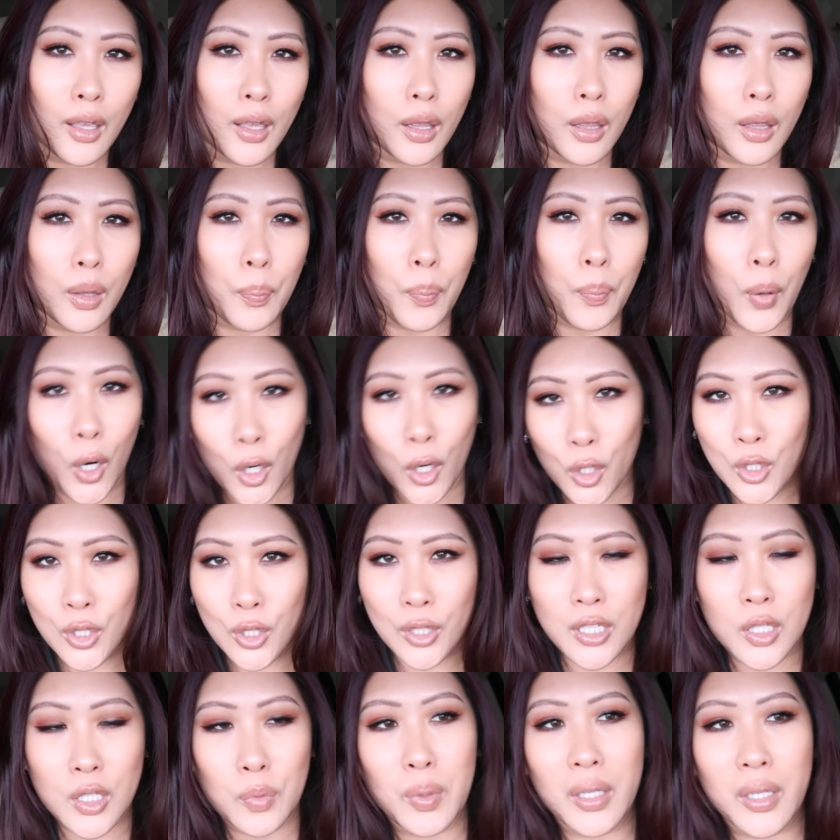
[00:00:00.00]
the
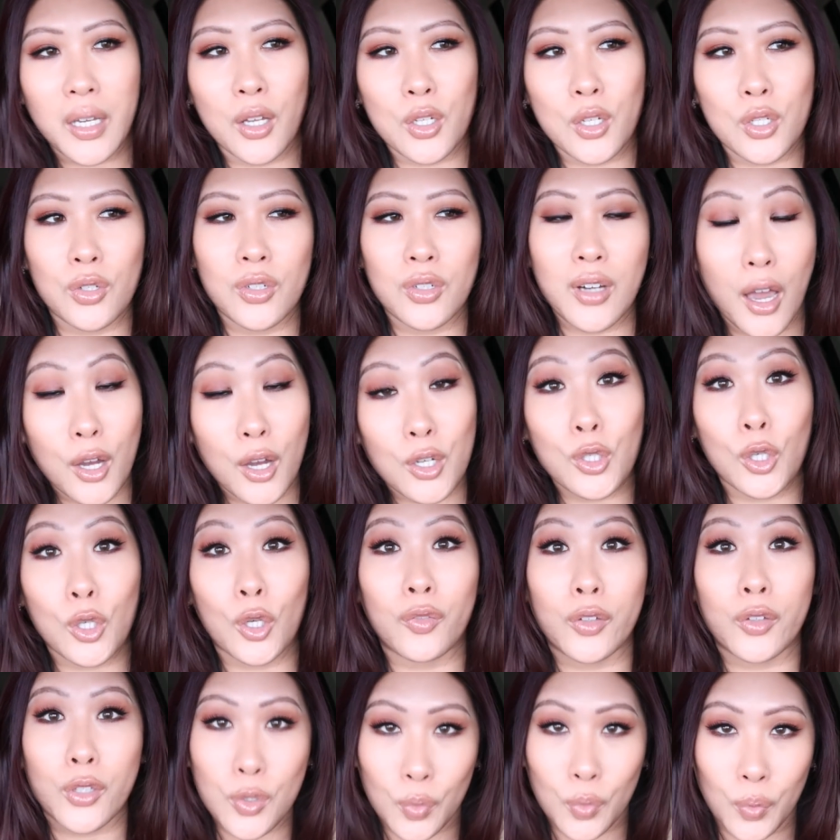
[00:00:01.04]
purchase because you're not sure
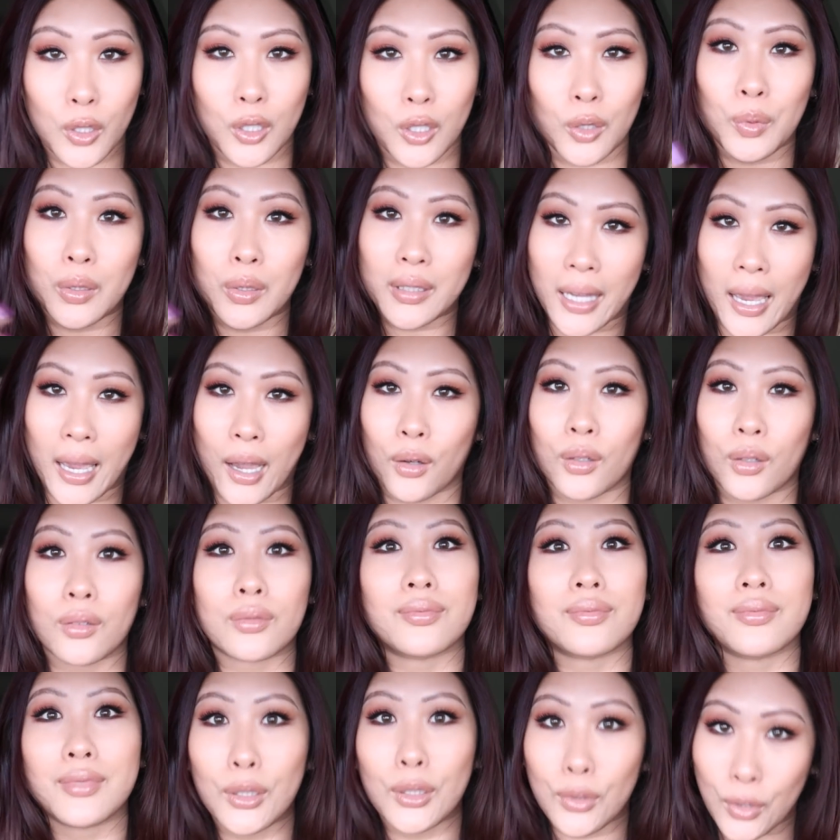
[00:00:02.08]
if it's real. Well, now
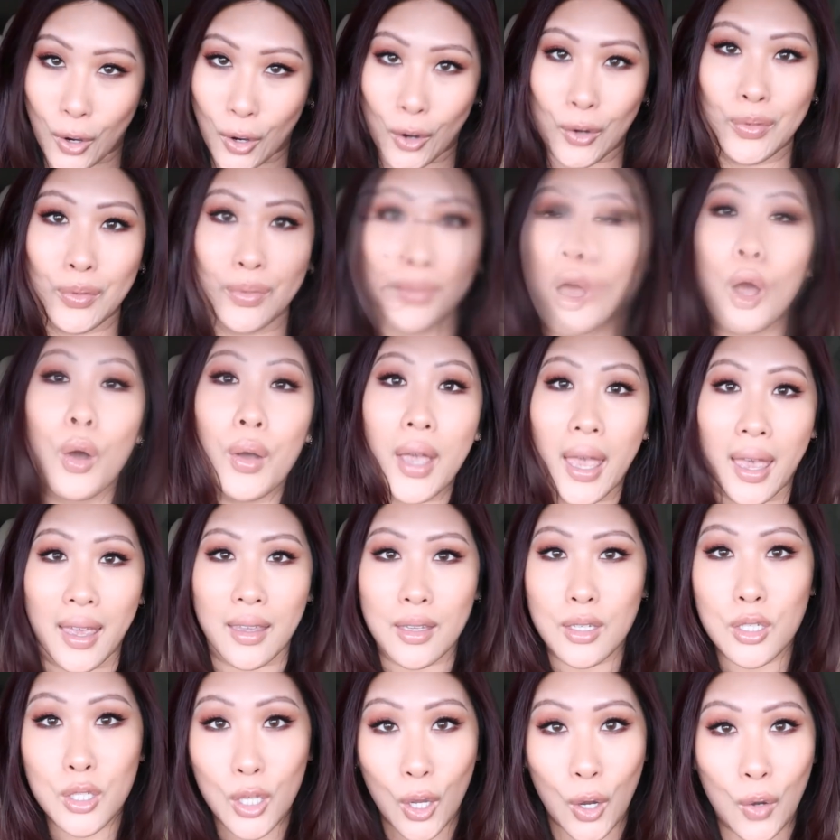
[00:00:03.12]
you know. Okay,
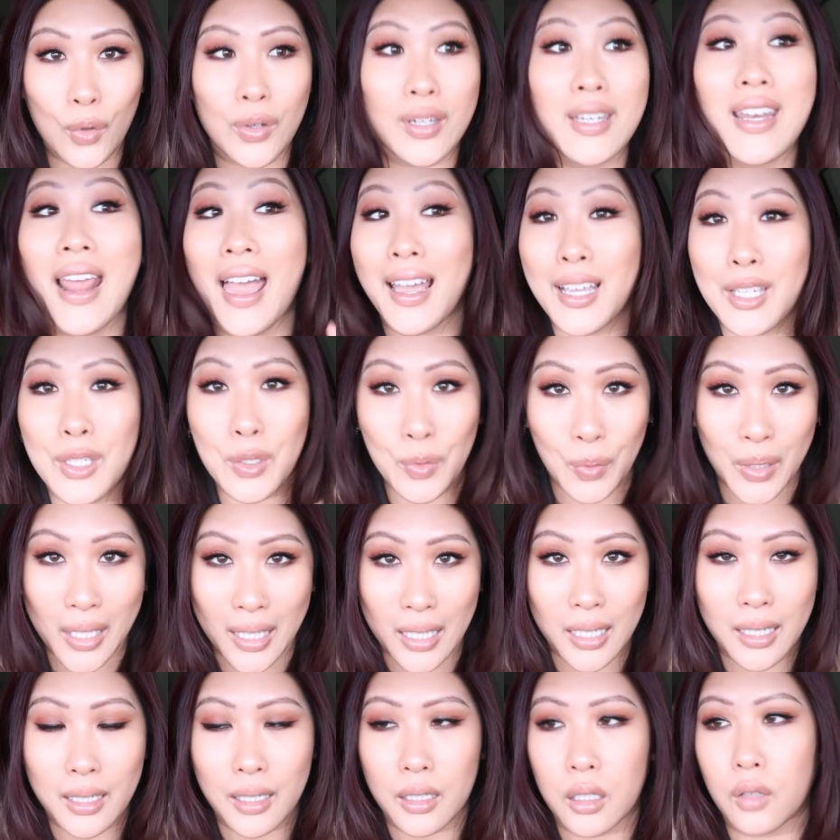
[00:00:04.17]
so next
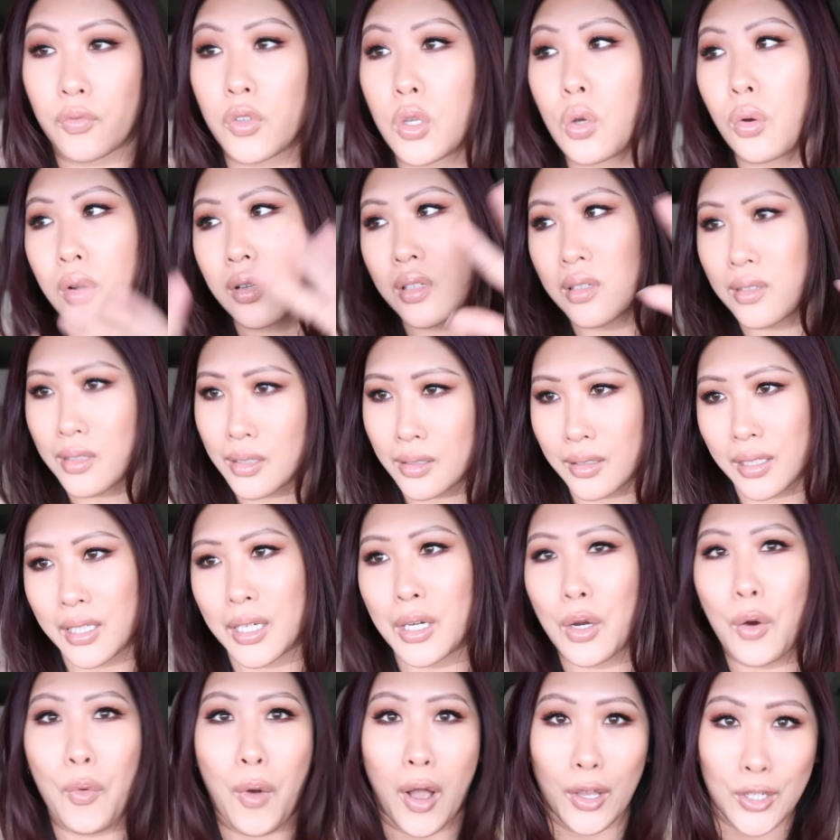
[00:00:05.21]
week, if you are still
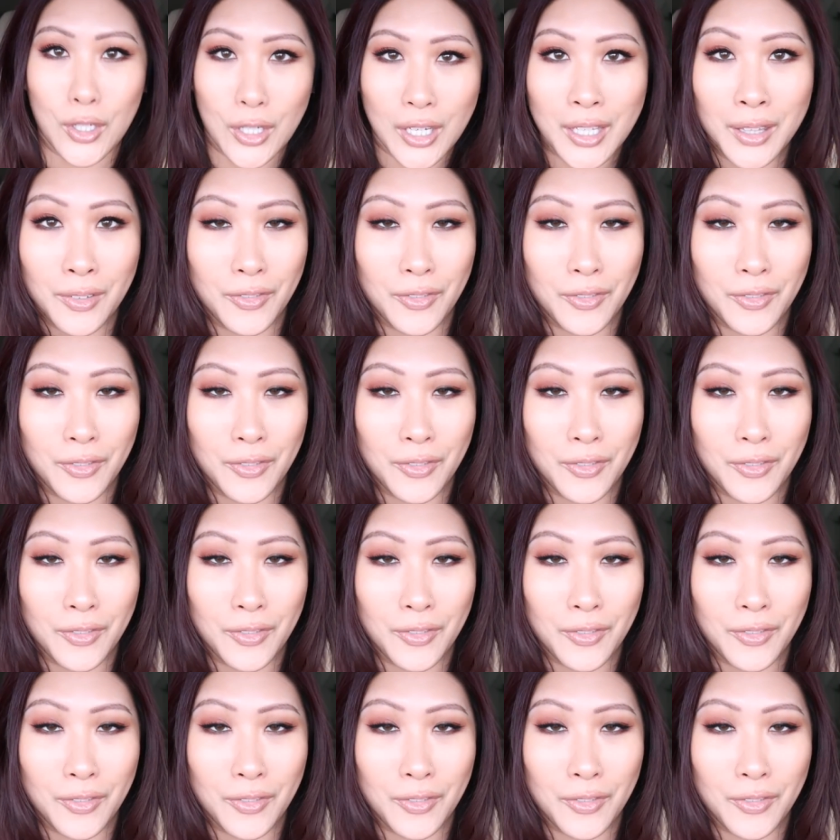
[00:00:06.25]
here watching